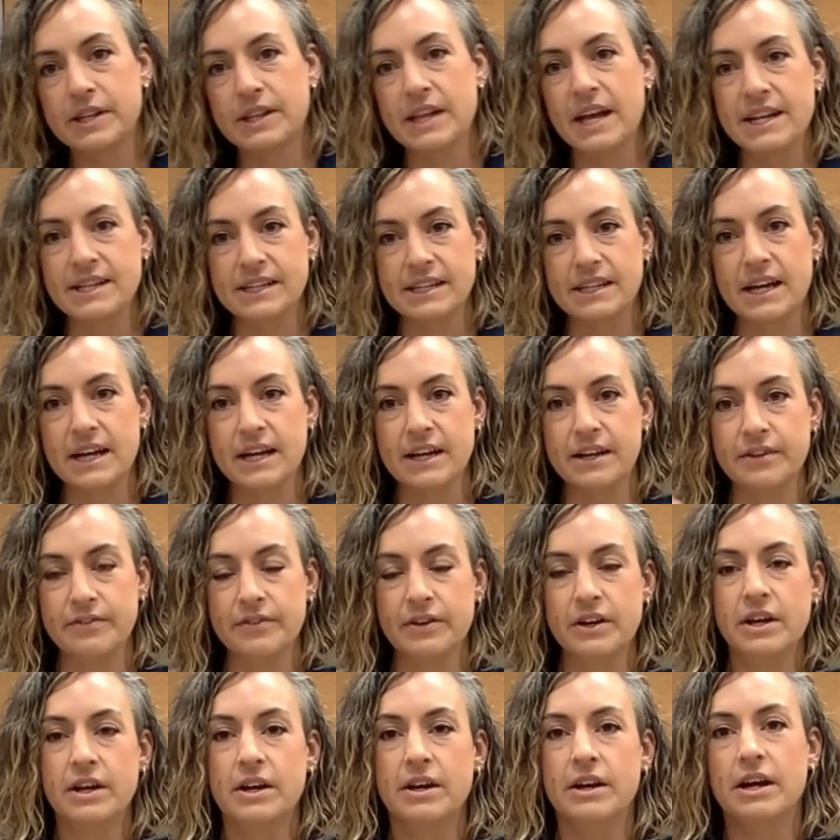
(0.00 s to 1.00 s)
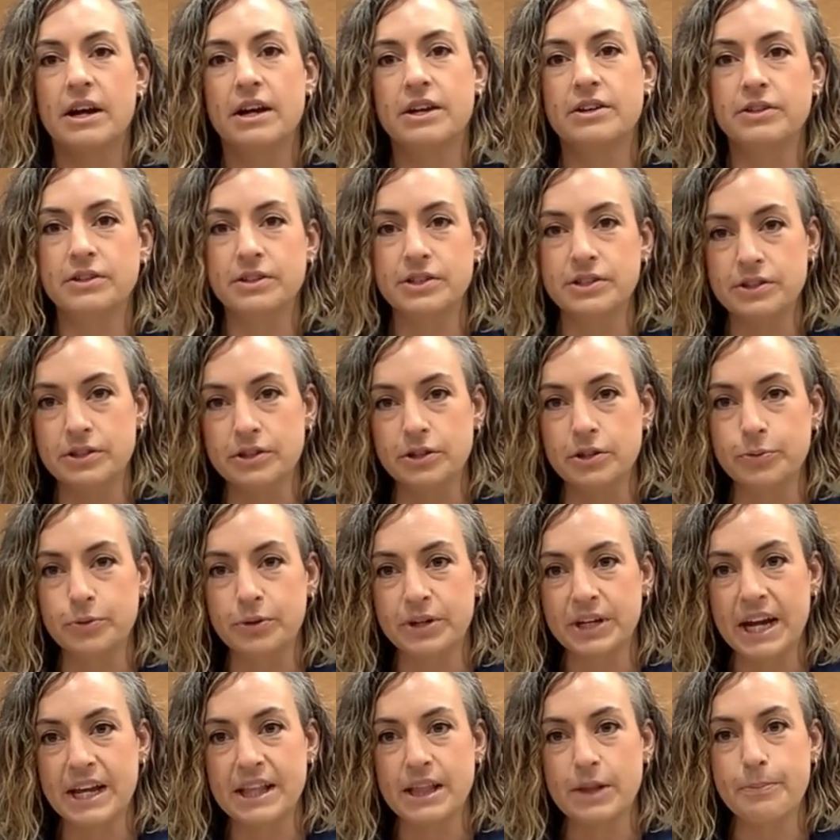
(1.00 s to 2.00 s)
that to kind of just
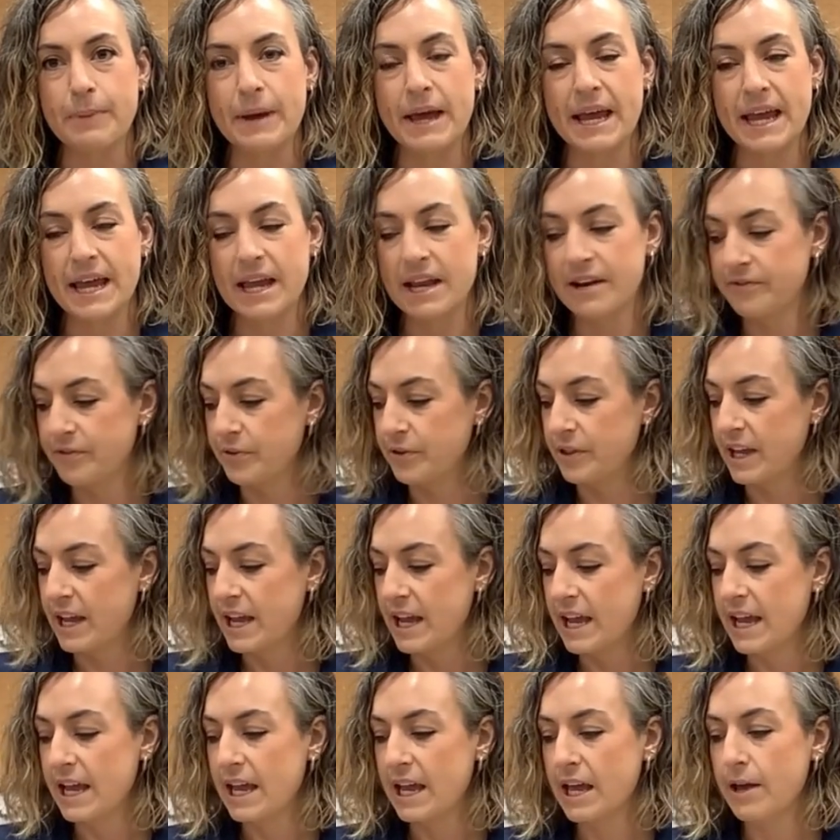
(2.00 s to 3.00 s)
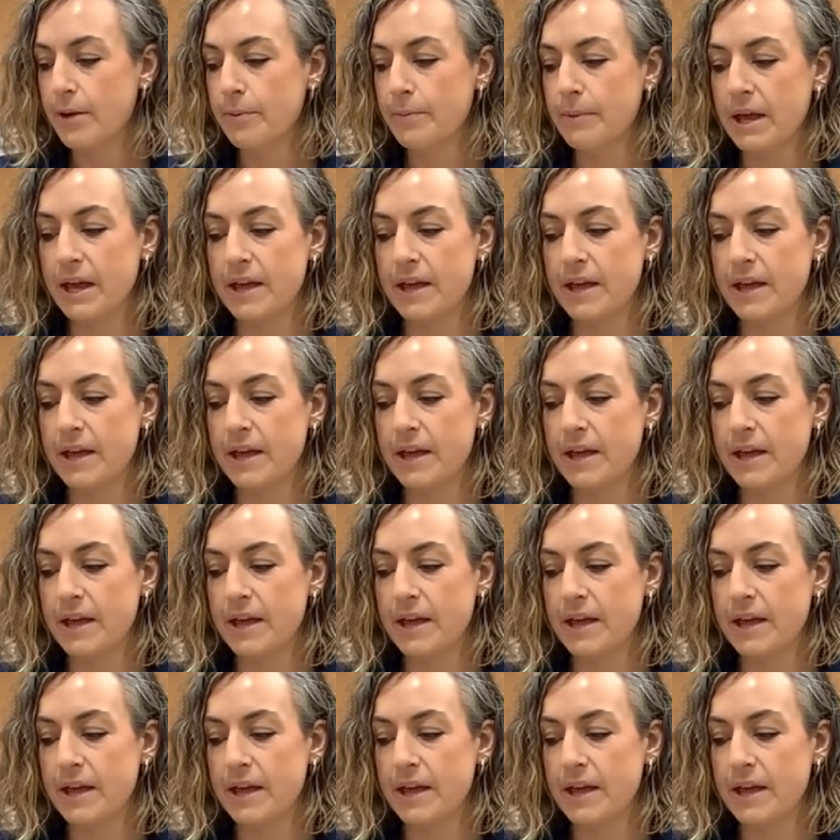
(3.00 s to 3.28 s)
lubricate the pan for the ham,